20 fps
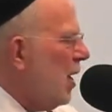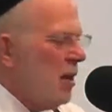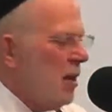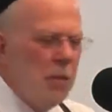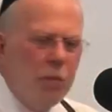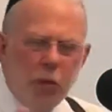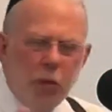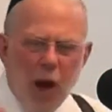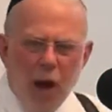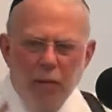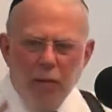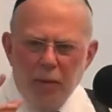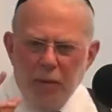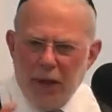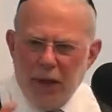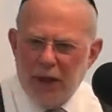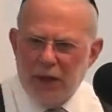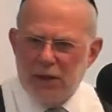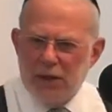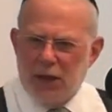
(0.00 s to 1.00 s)
The problem
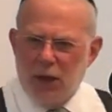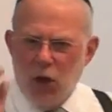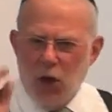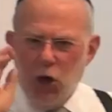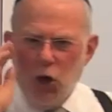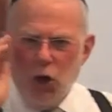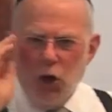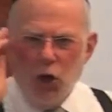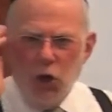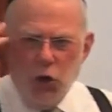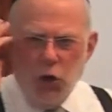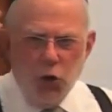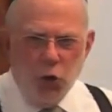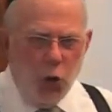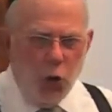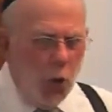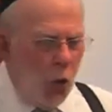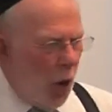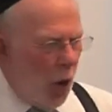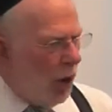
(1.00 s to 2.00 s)
is
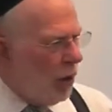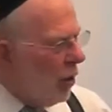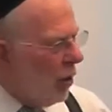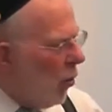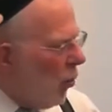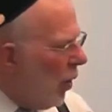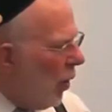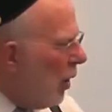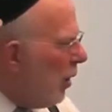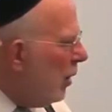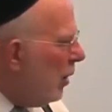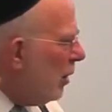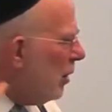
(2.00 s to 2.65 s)
you are nowhere.